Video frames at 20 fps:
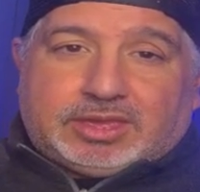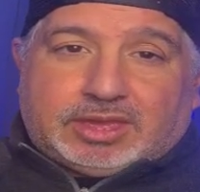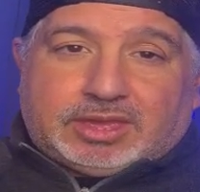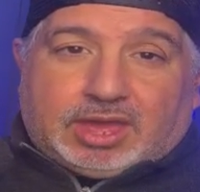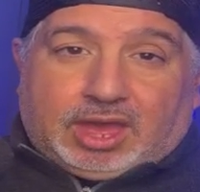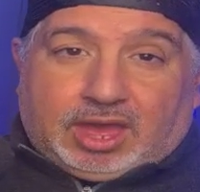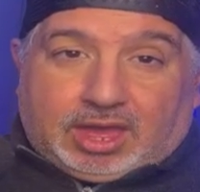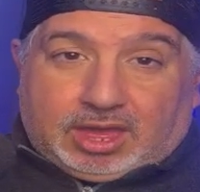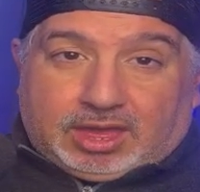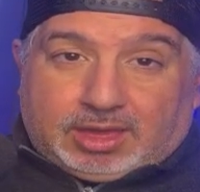
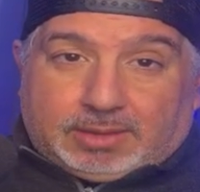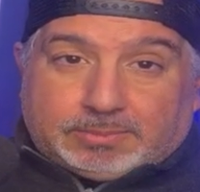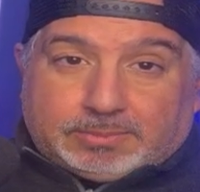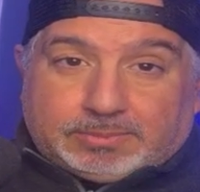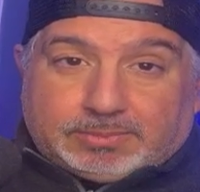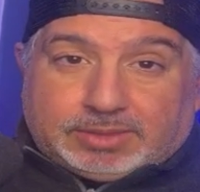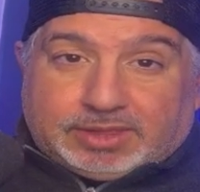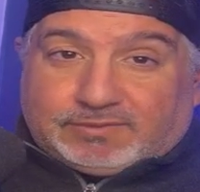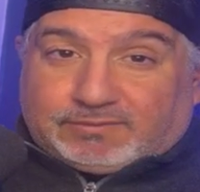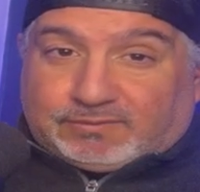Um,
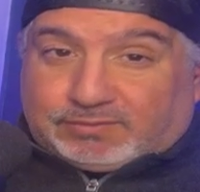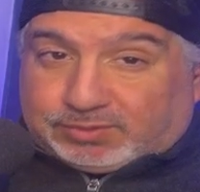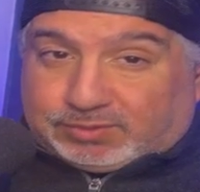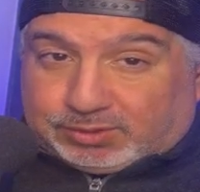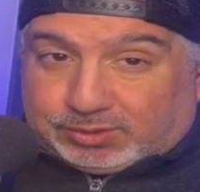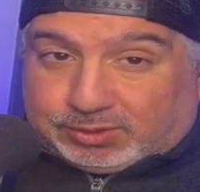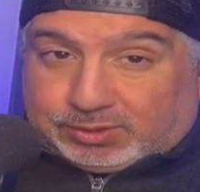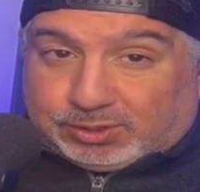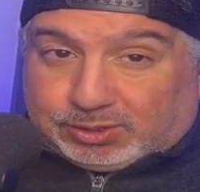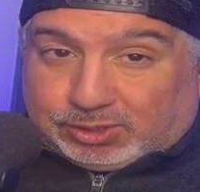if
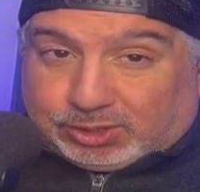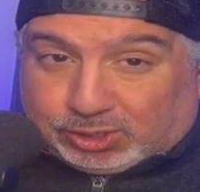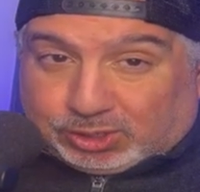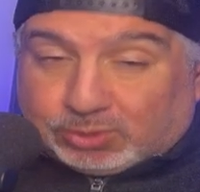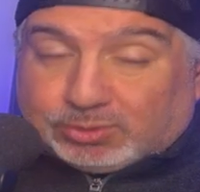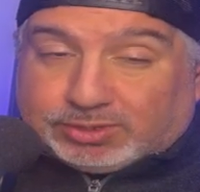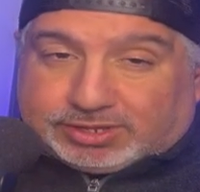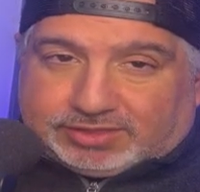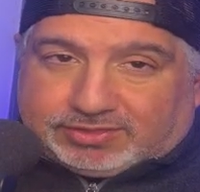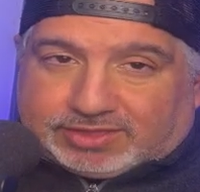
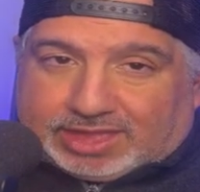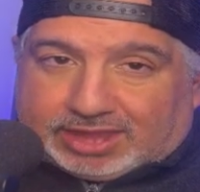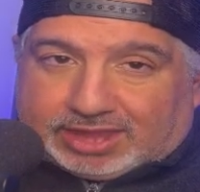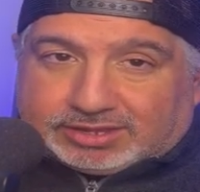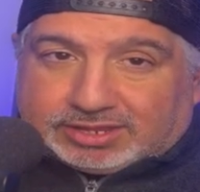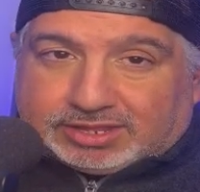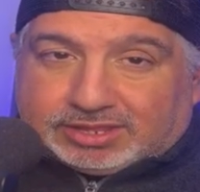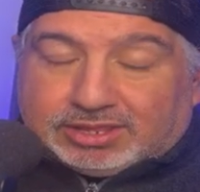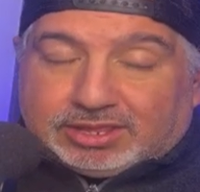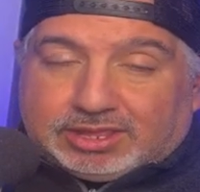you did
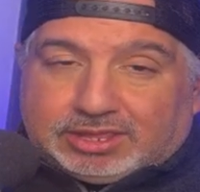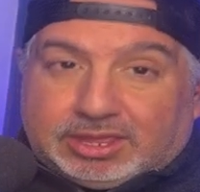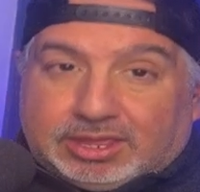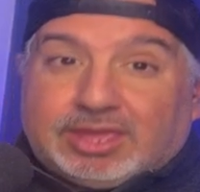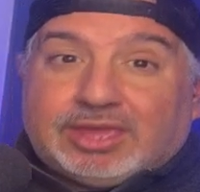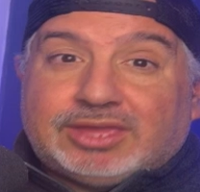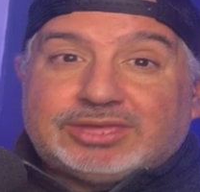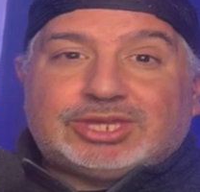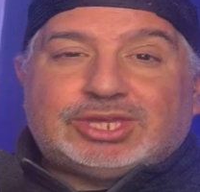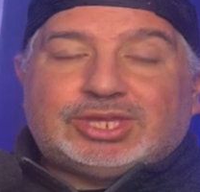that,
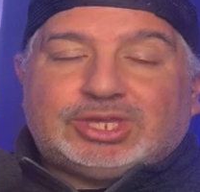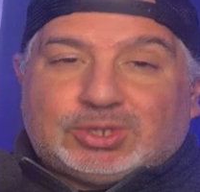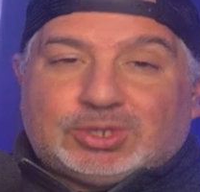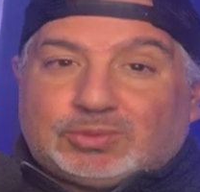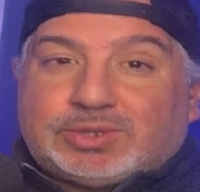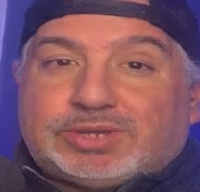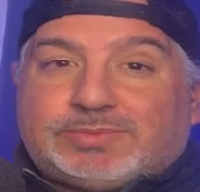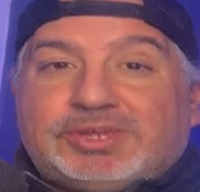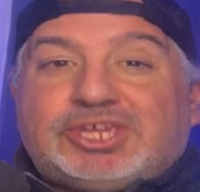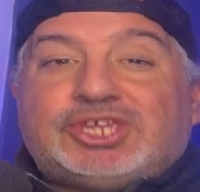you
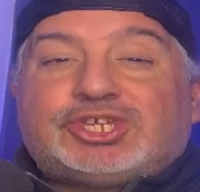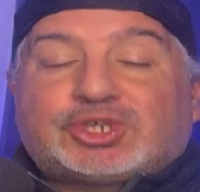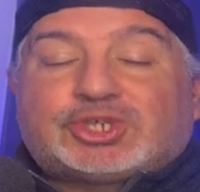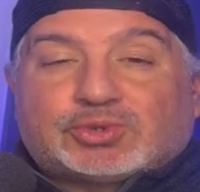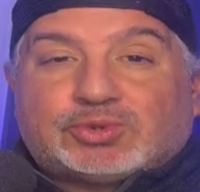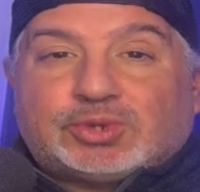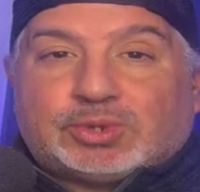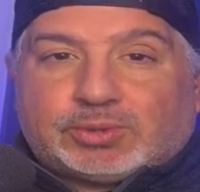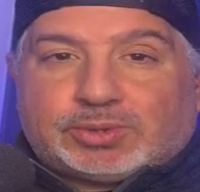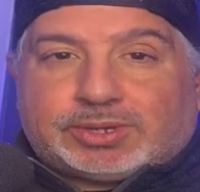would be
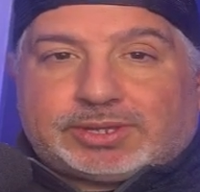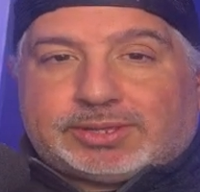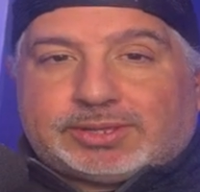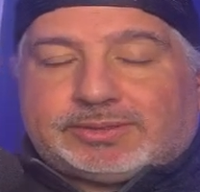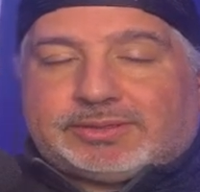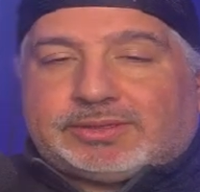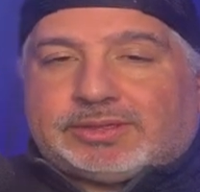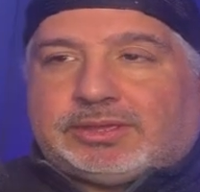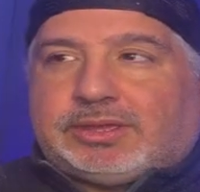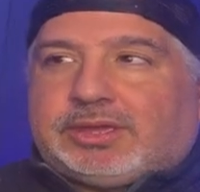screwed.
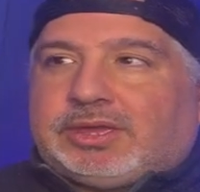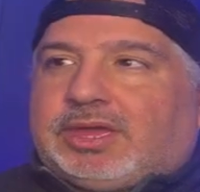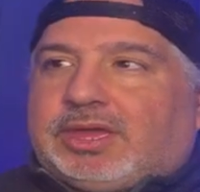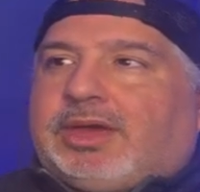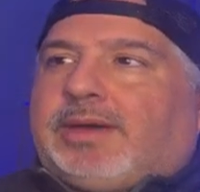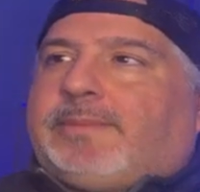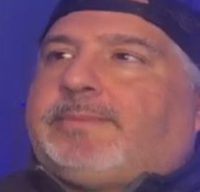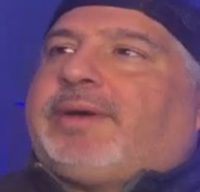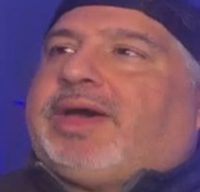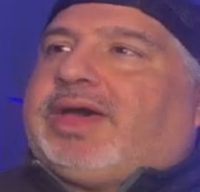
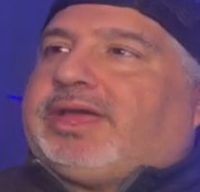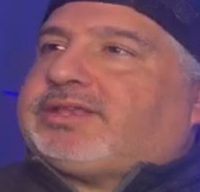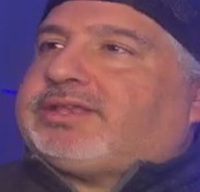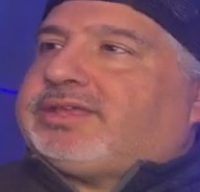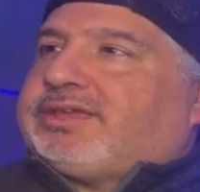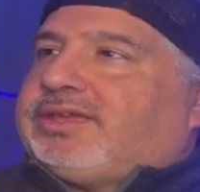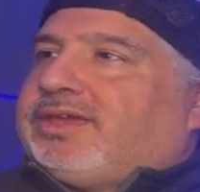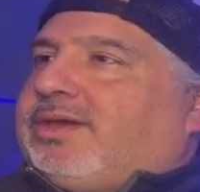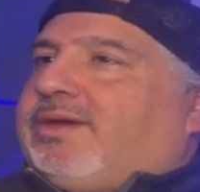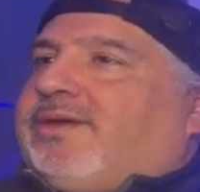But
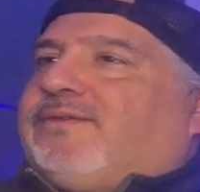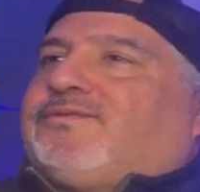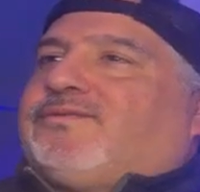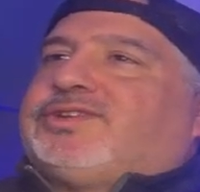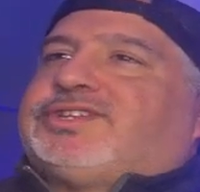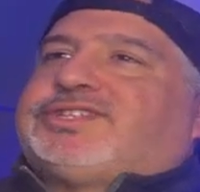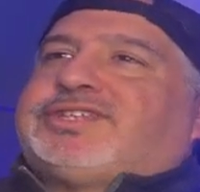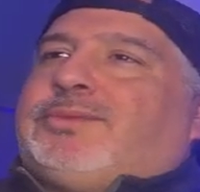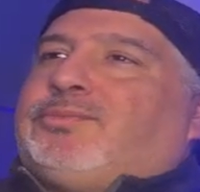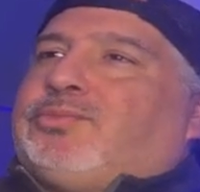for
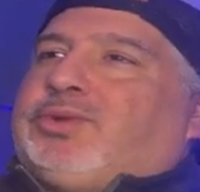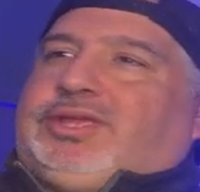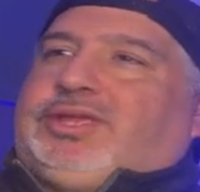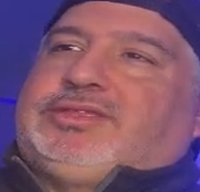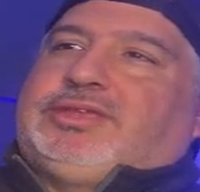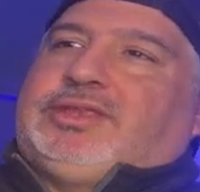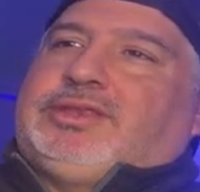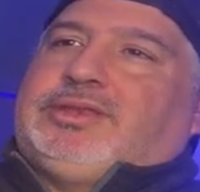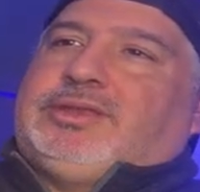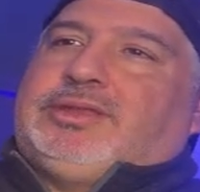some
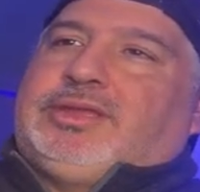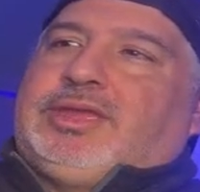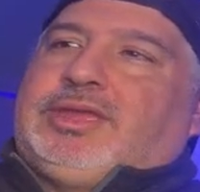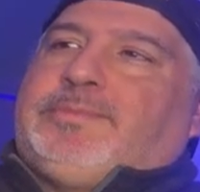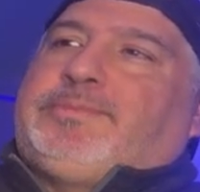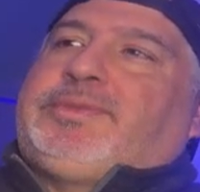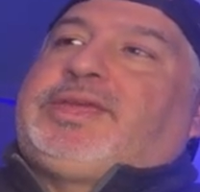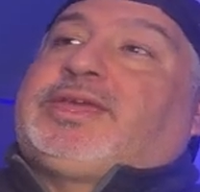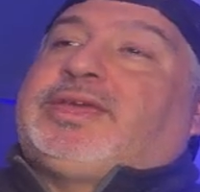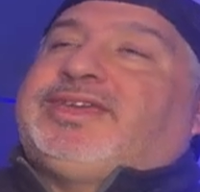reason
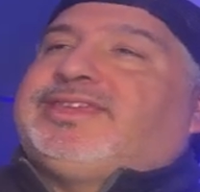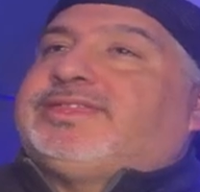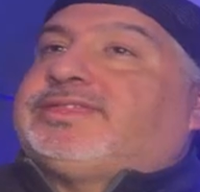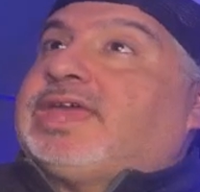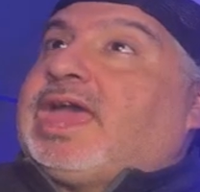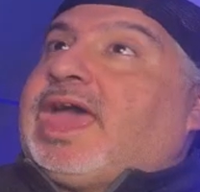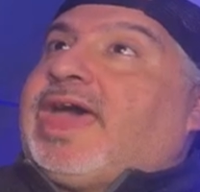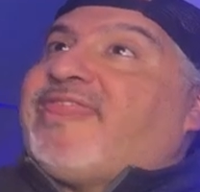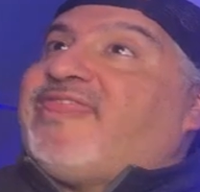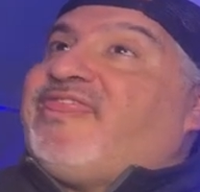because
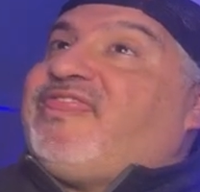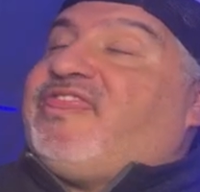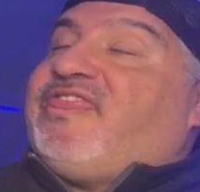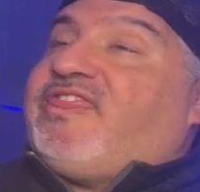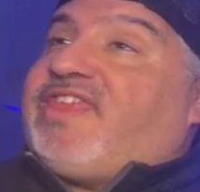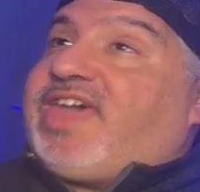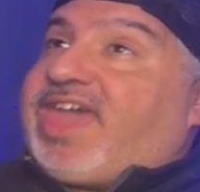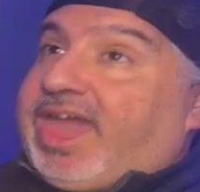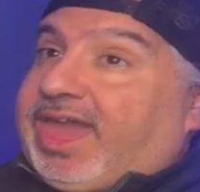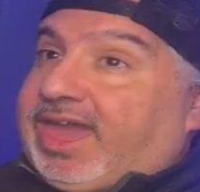
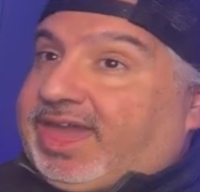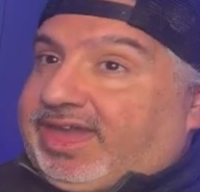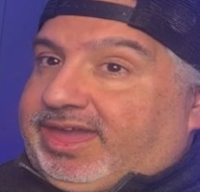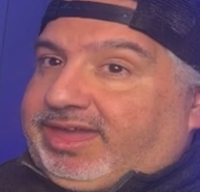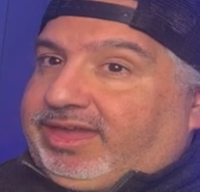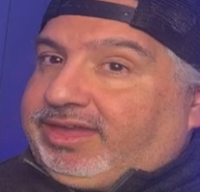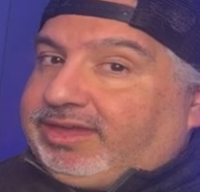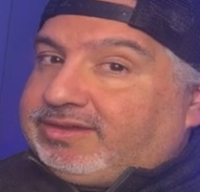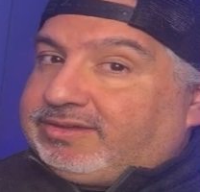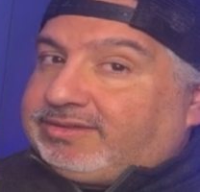
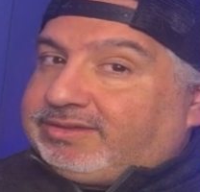they